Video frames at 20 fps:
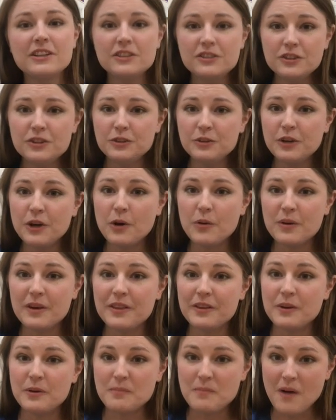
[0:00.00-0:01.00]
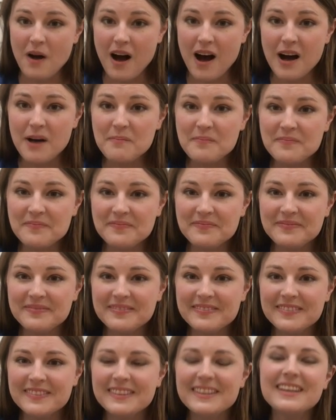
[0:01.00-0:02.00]
Do you go with your mom,
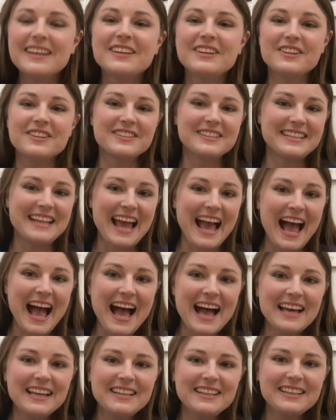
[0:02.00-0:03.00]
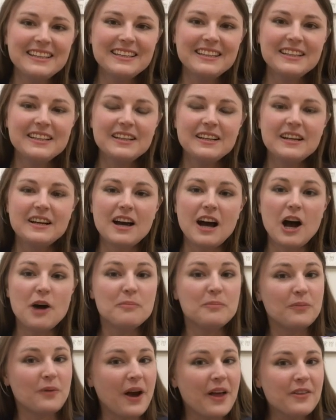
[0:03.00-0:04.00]
your dad, a
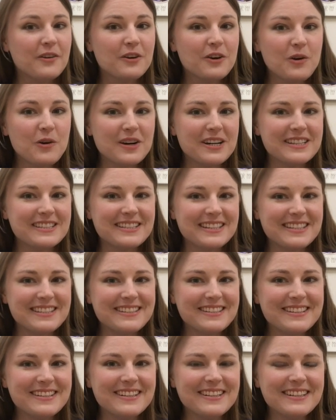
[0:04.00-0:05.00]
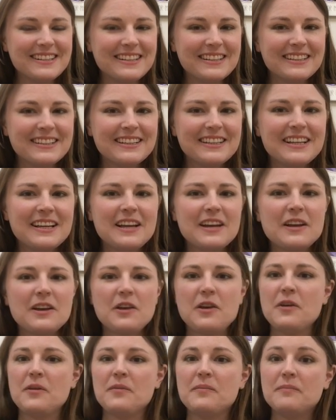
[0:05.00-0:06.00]
brother or a sister?
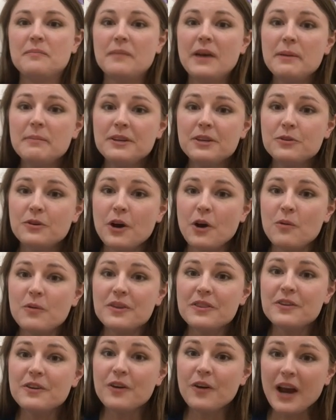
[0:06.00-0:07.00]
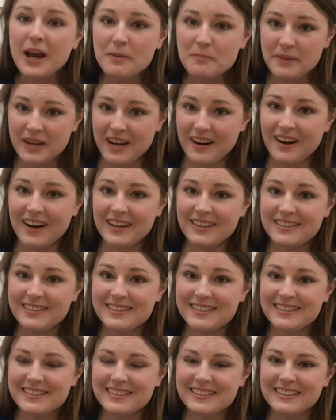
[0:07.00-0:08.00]
Maybe you go with your
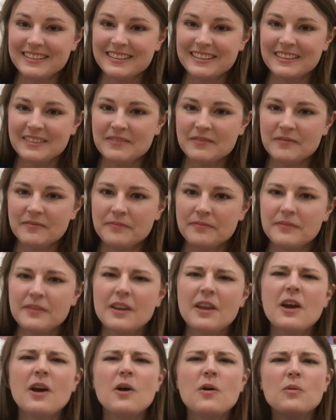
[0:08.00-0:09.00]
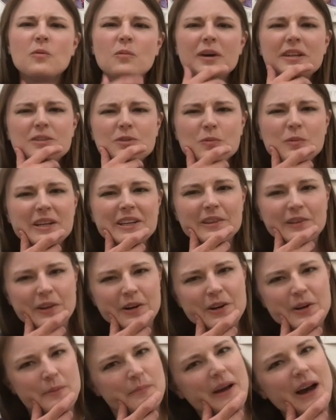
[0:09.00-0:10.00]
grandparents. What do we
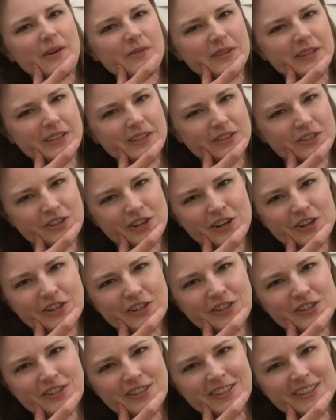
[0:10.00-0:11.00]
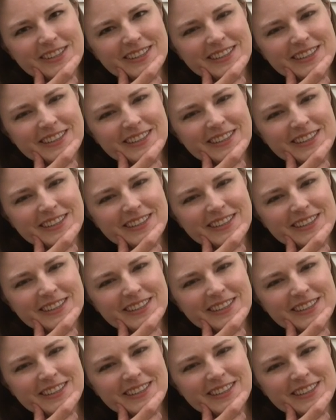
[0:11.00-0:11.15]
learn about in church?